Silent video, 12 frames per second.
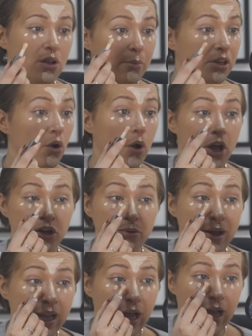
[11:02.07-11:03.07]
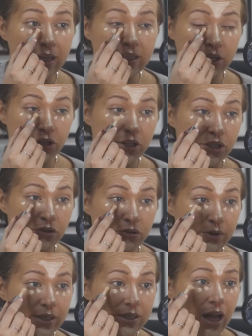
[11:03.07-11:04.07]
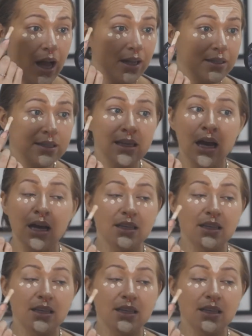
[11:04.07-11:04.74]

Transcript: So I'm gonna go under my eyes. I usually do three dots.